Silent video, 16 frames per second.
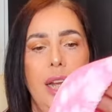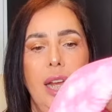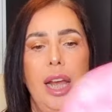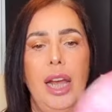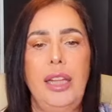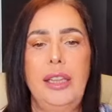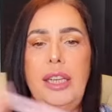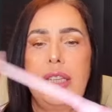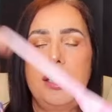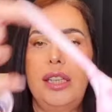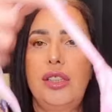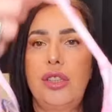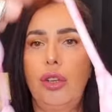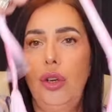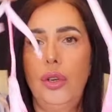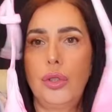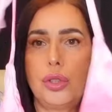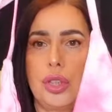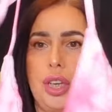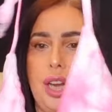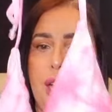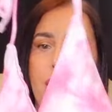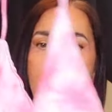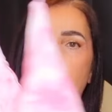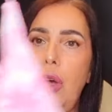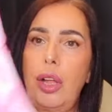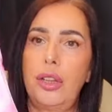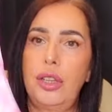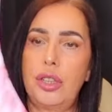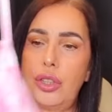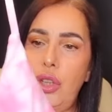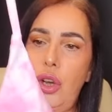And this is a halter neck
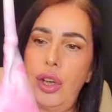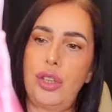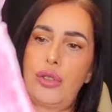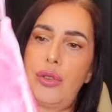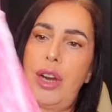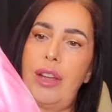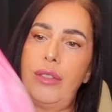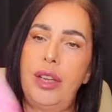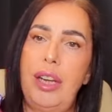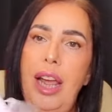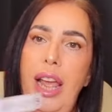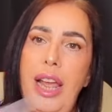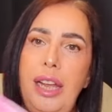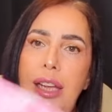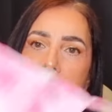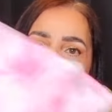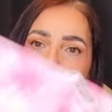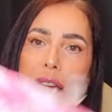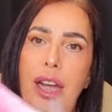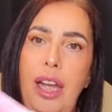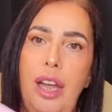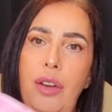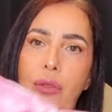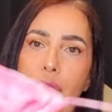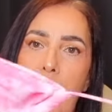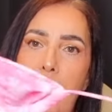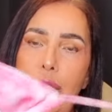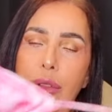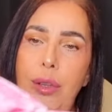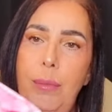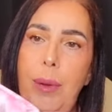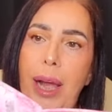one that ties around the neck and
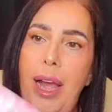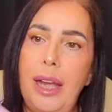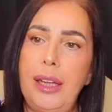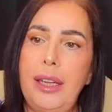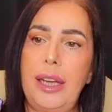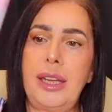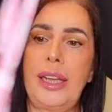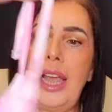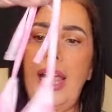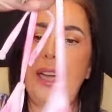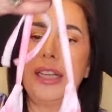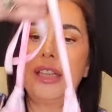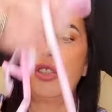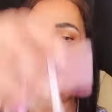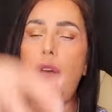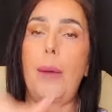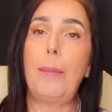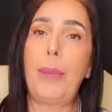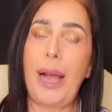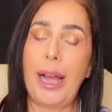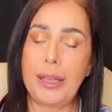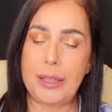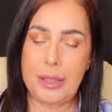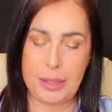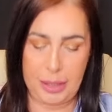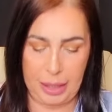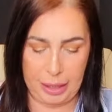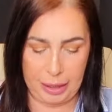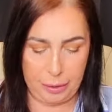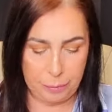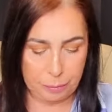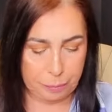round the back. Again, it's got pads
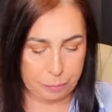in.